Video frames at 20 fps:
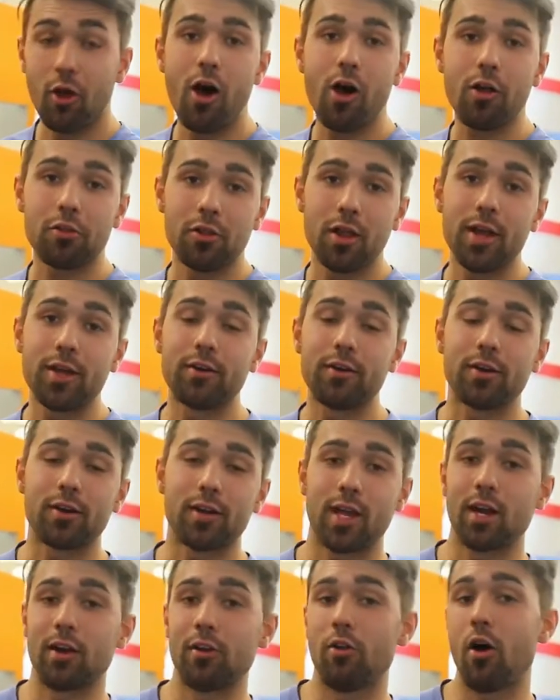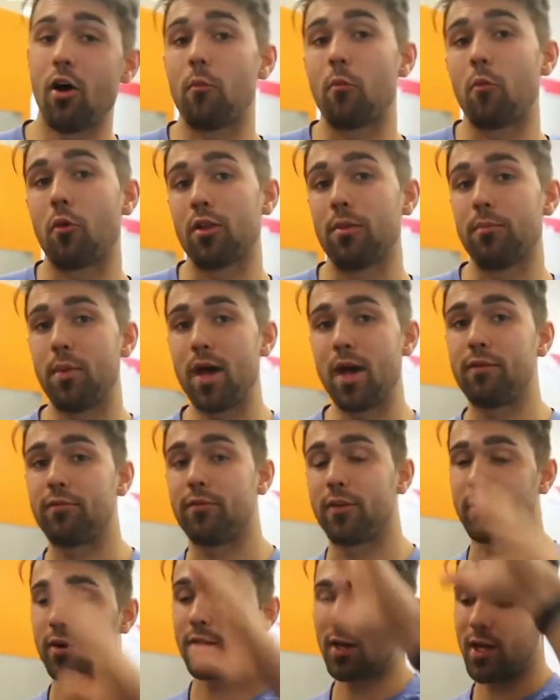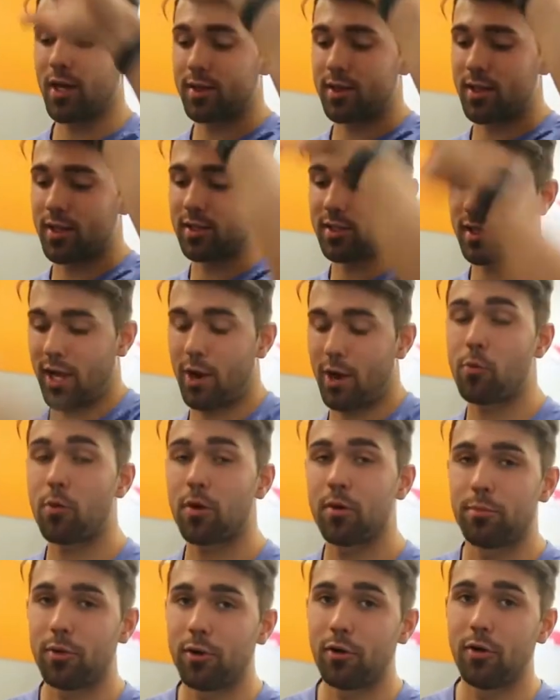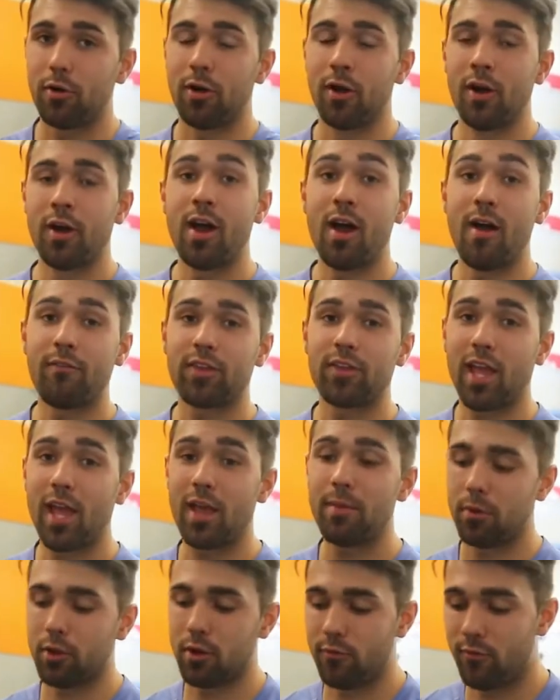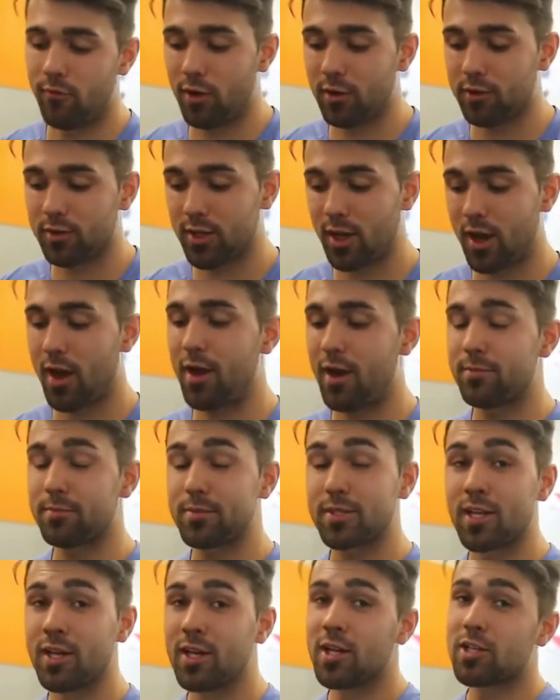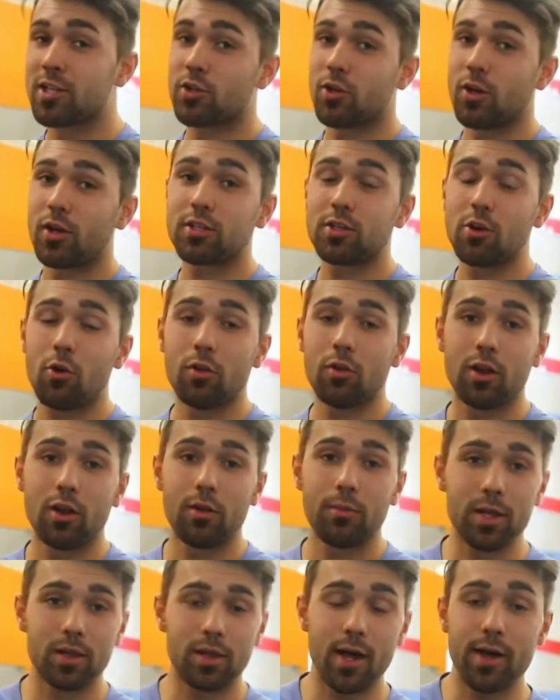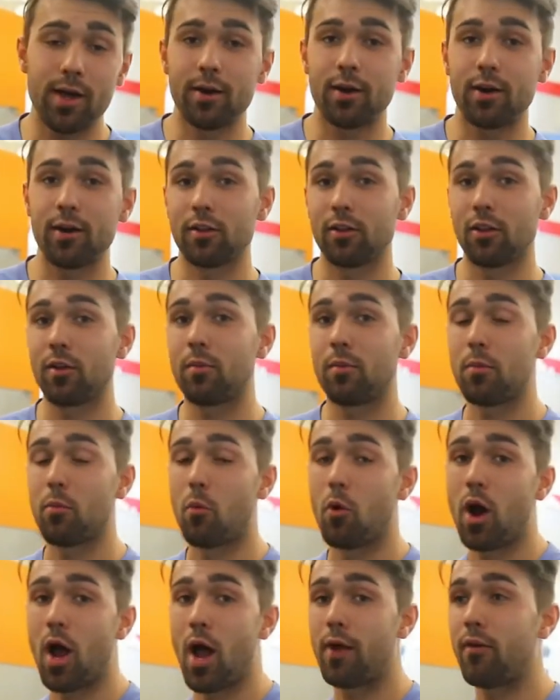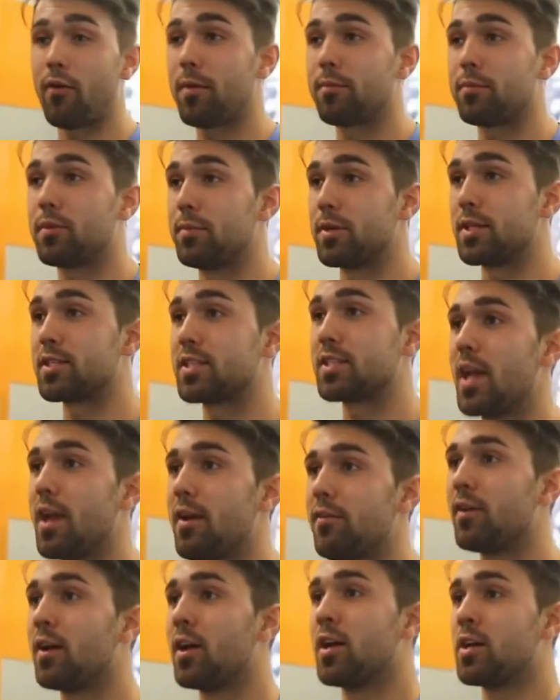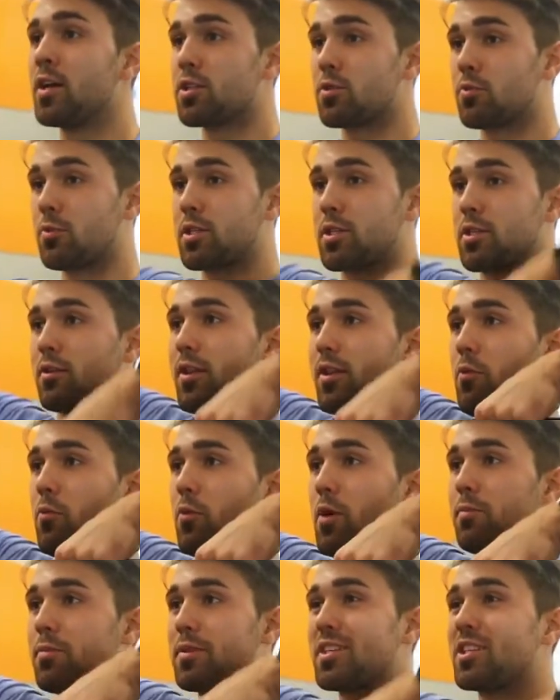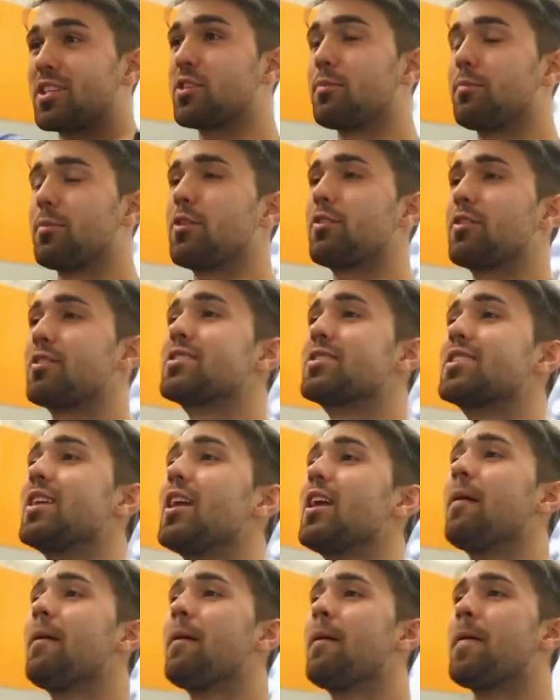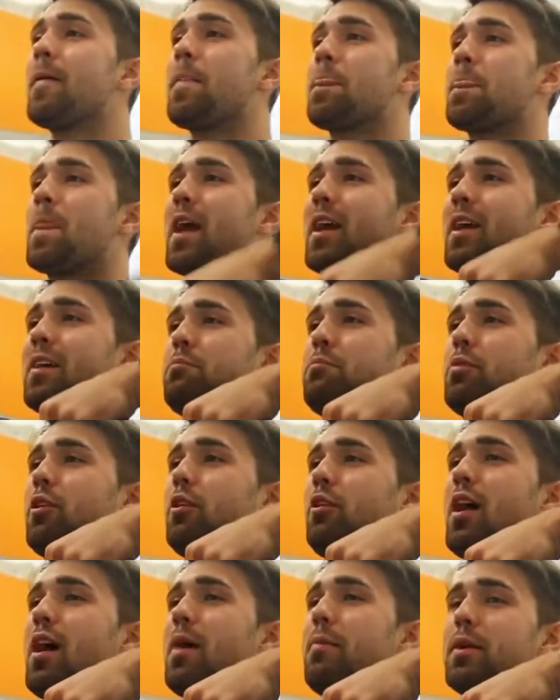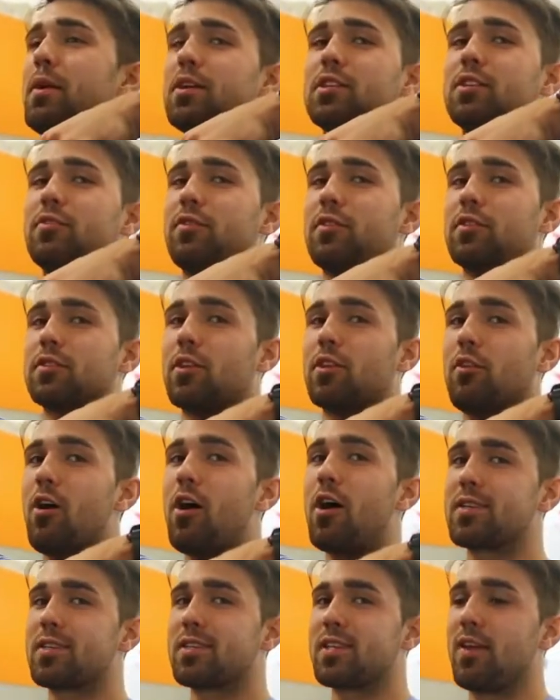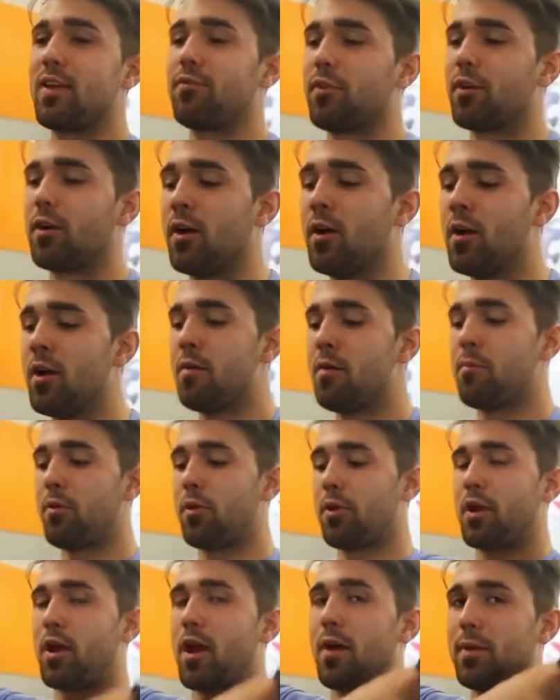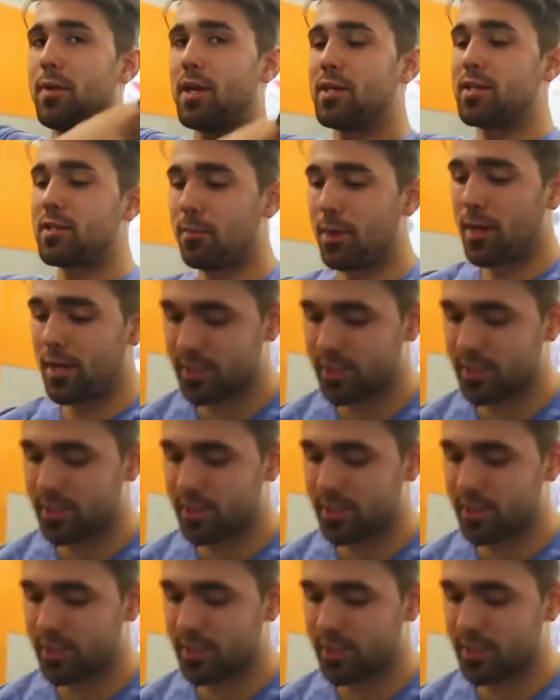lot lighter and get a lot more of the benefit. You're gonna get that downward pull of the cable at all times. So I like to go a little bit lighter and a little bit more high rep to be safe. So we're still in that weird position, but you can see I can pull up and it just feels a lot safer pulling up into